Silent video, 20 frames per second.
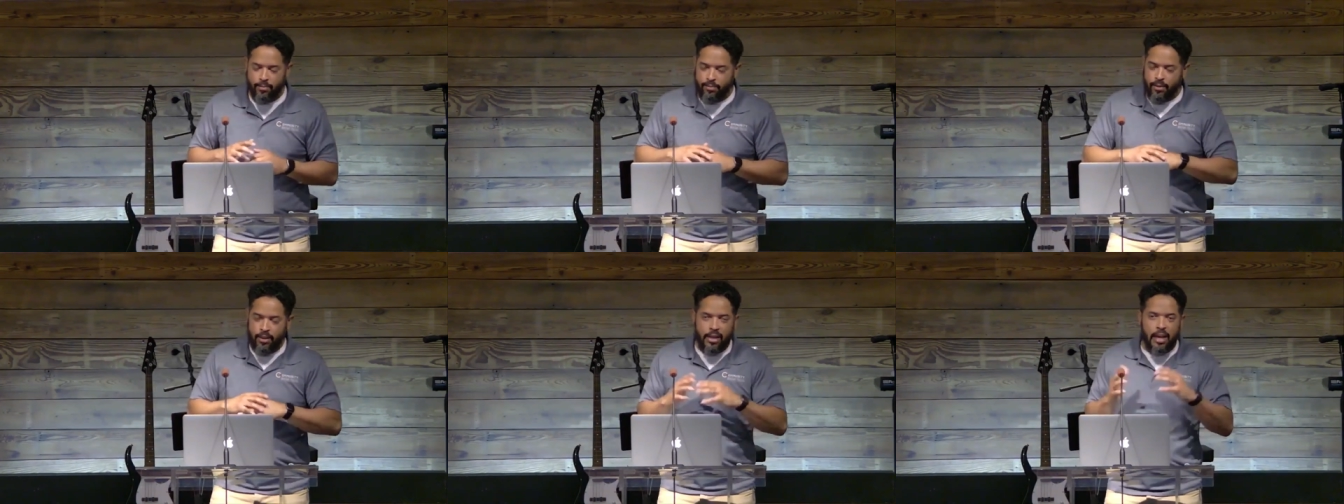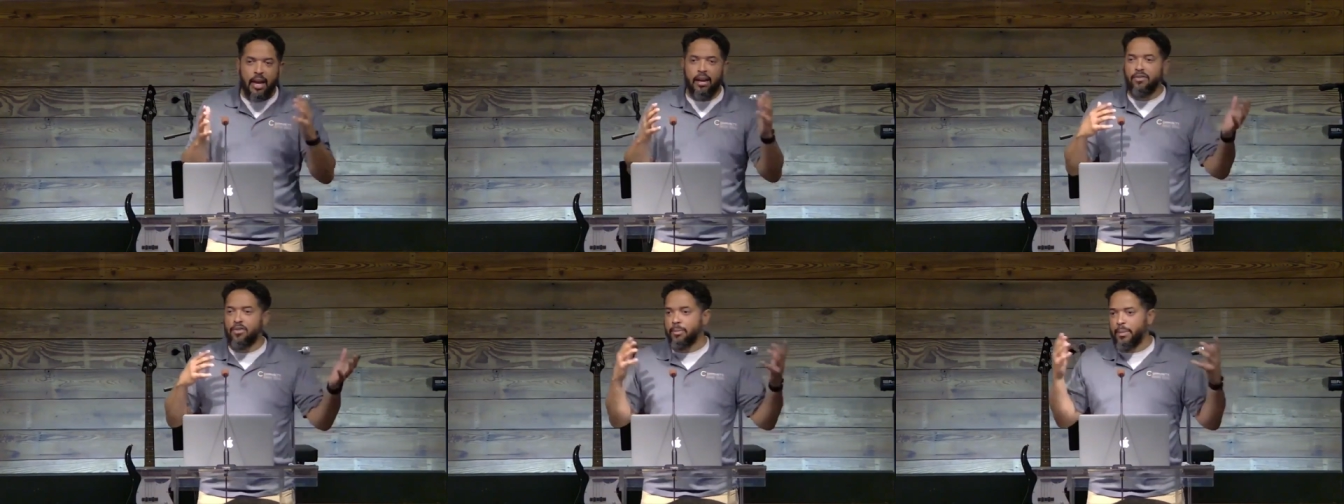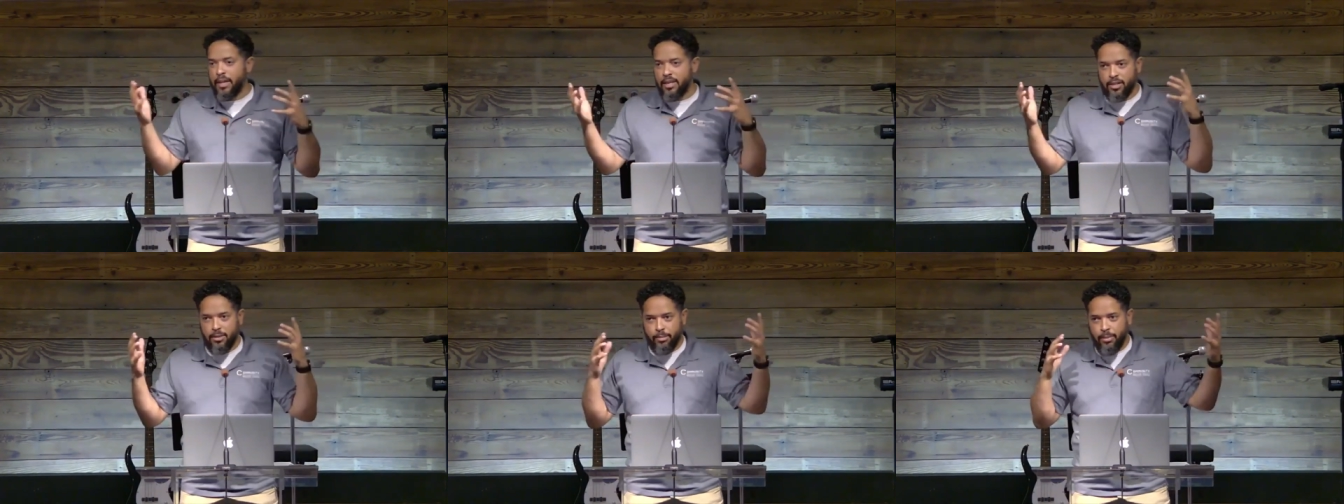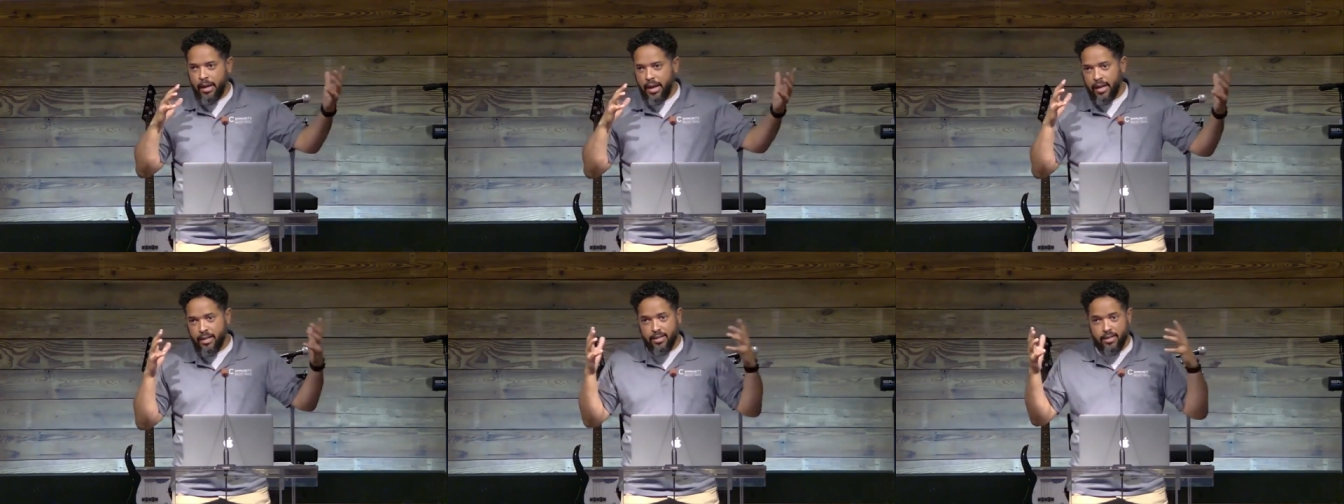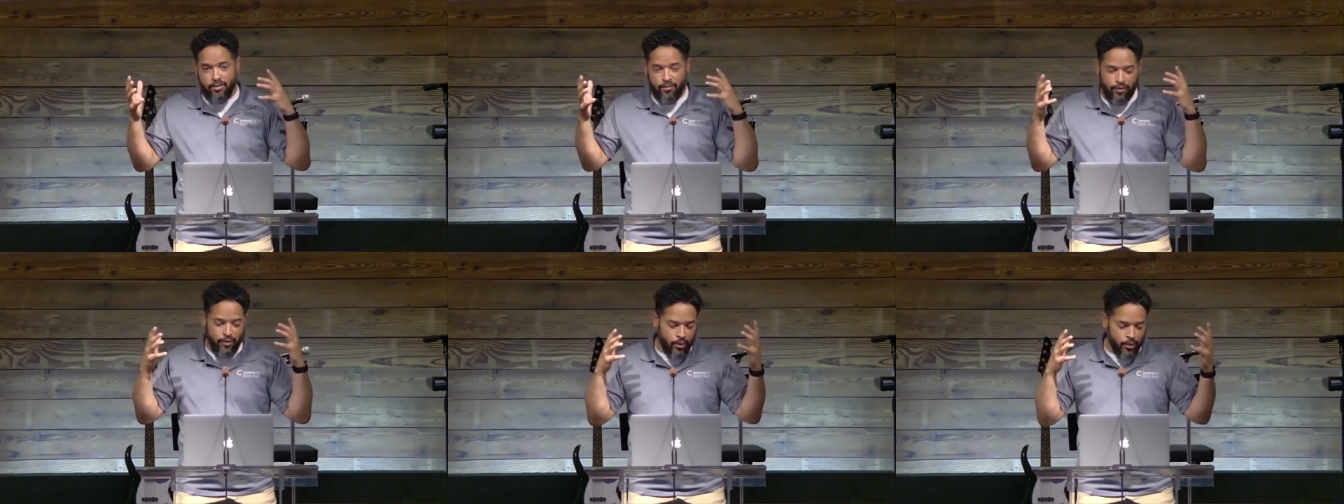Confirmation bias
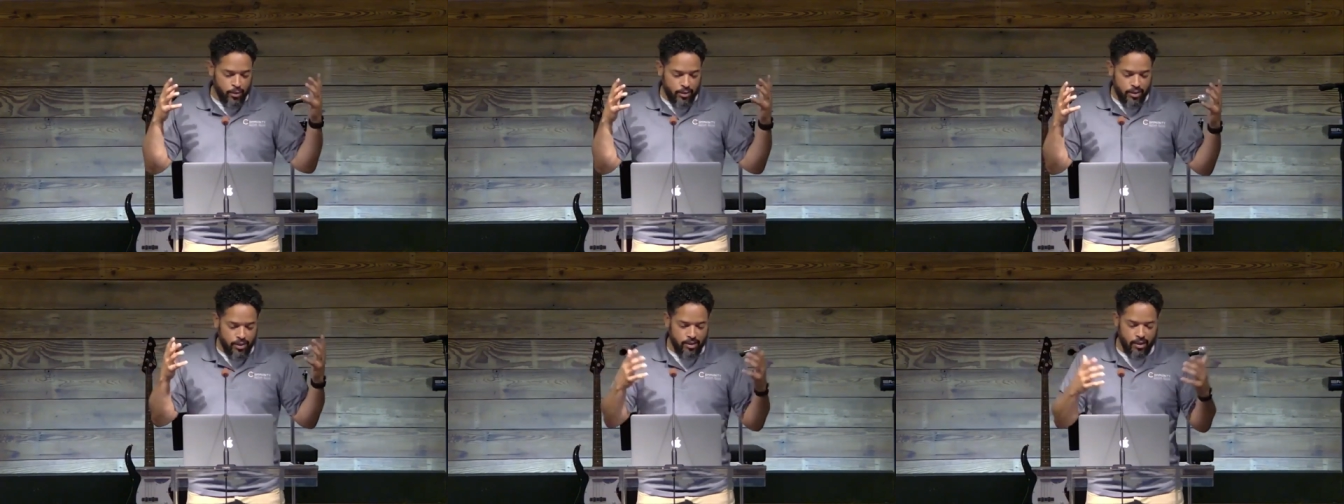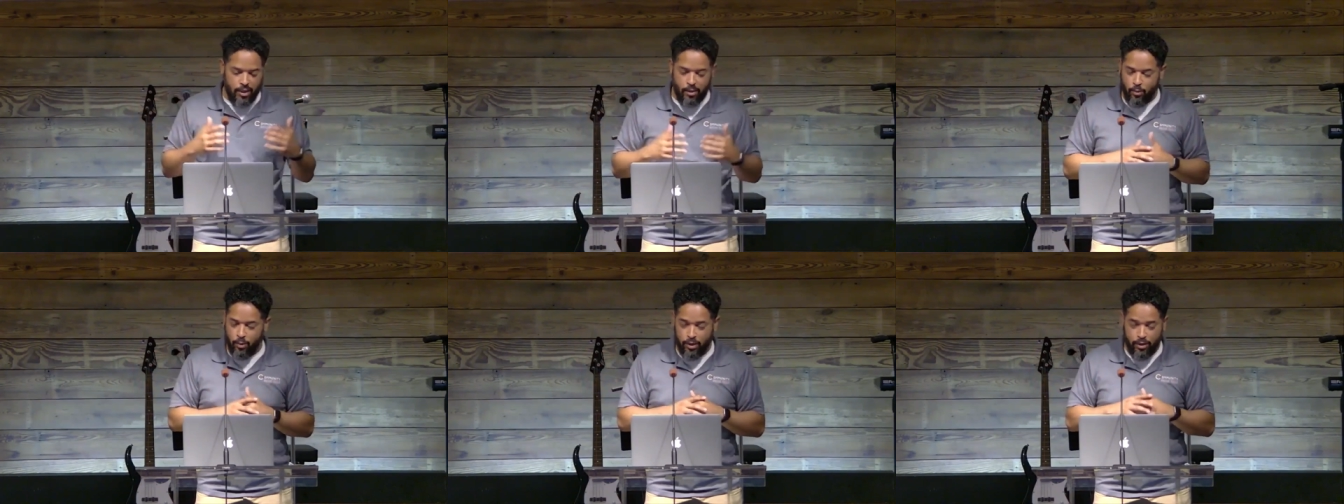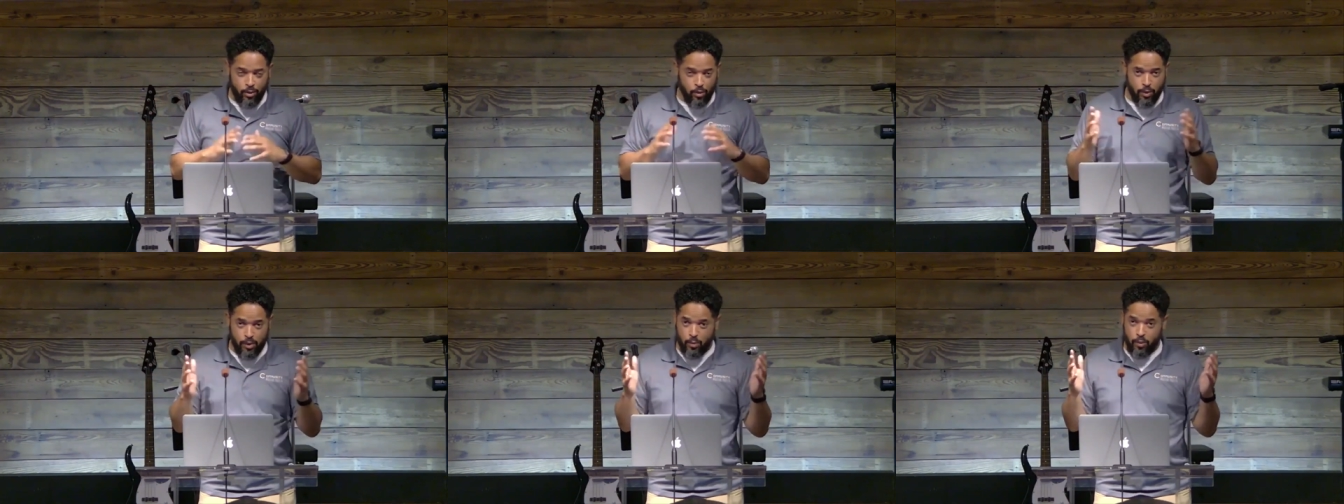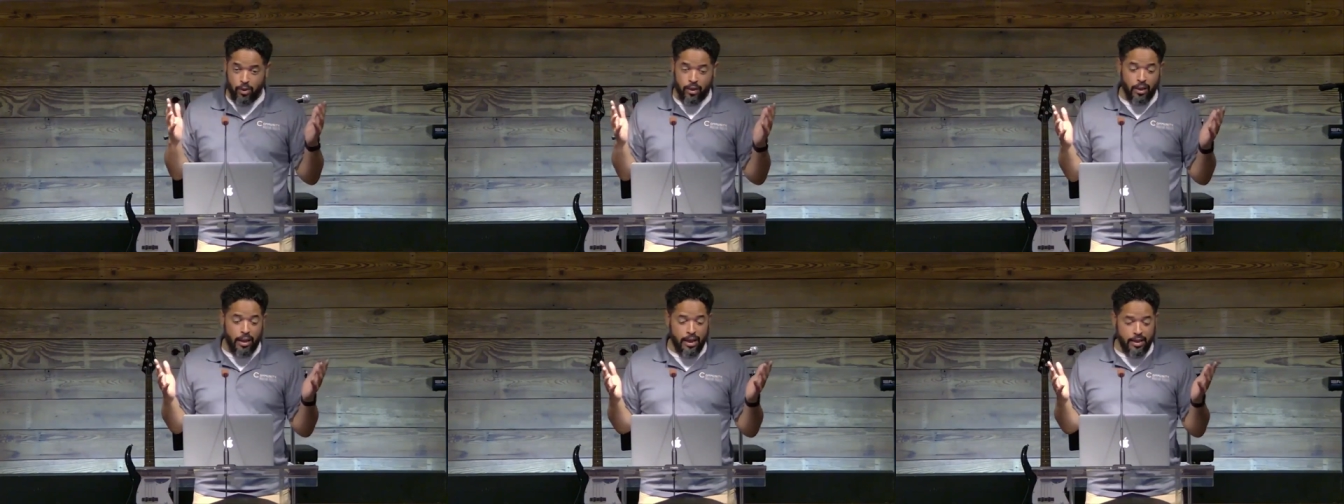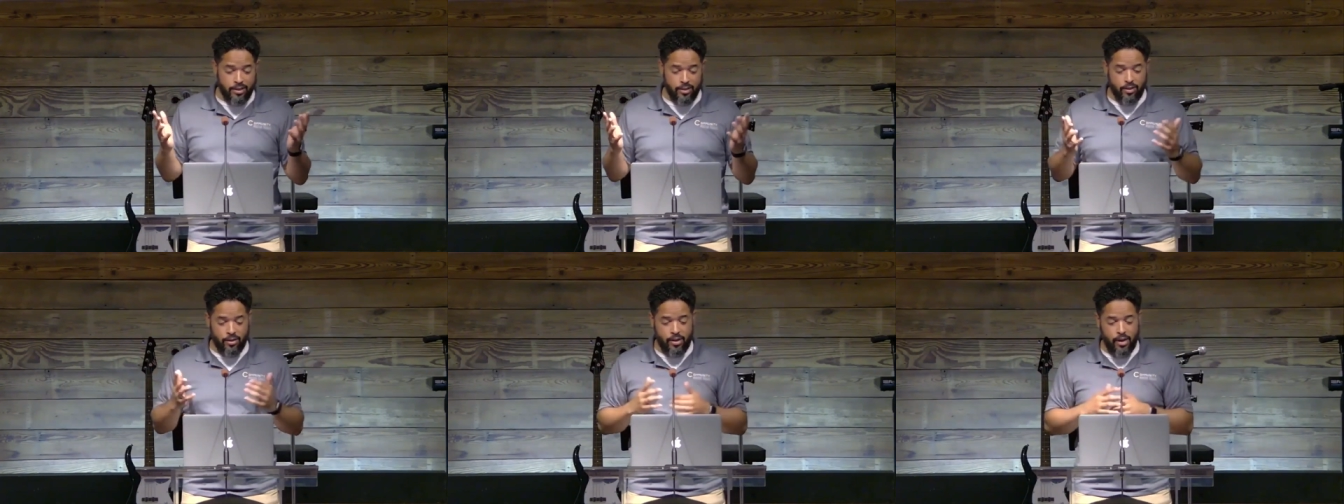influences that, whether we realize
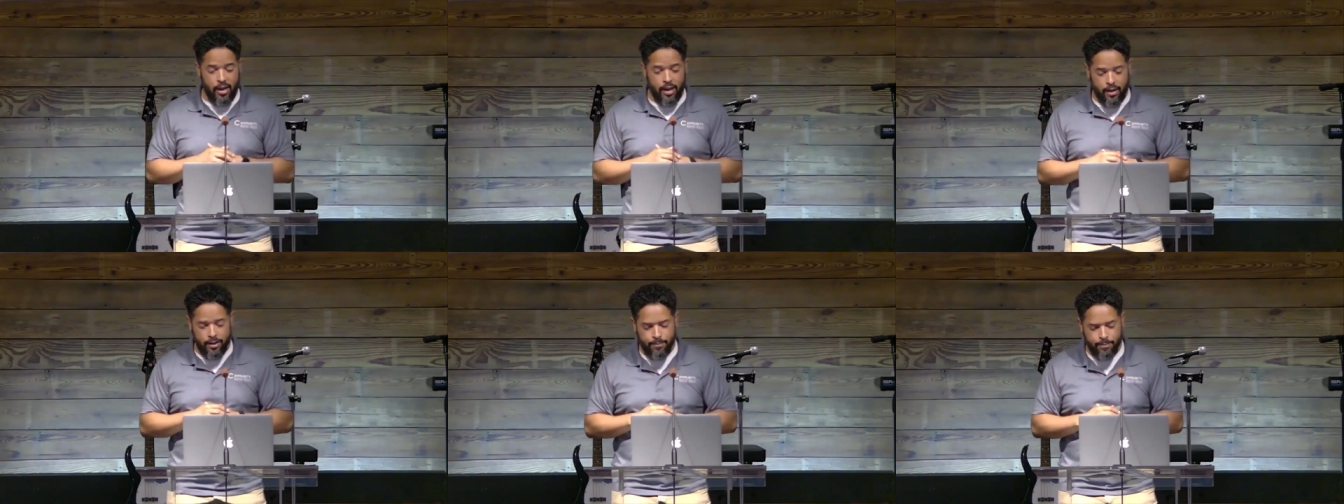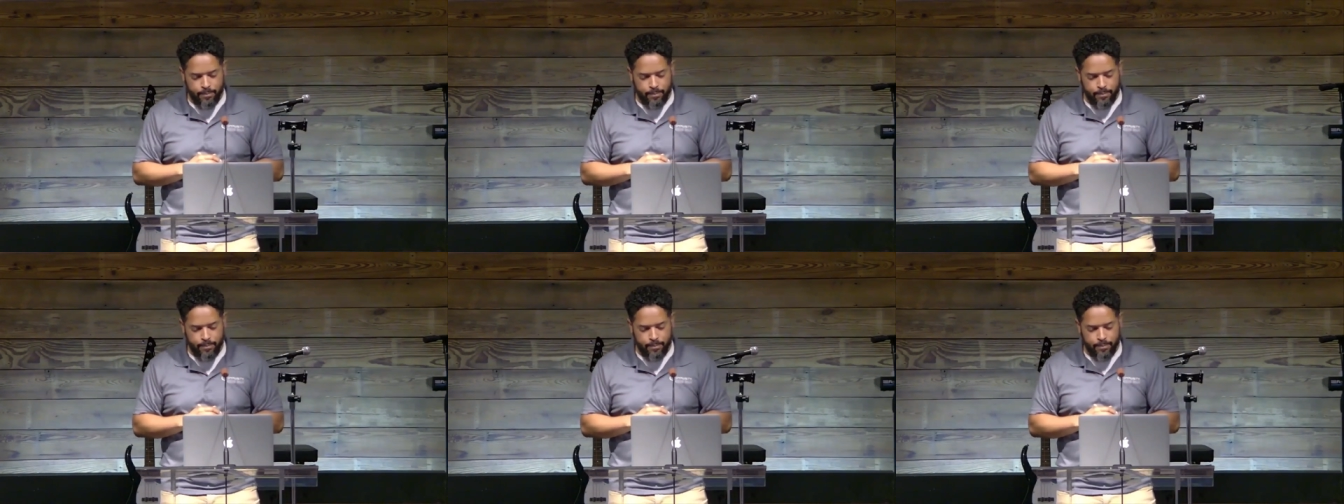it or not.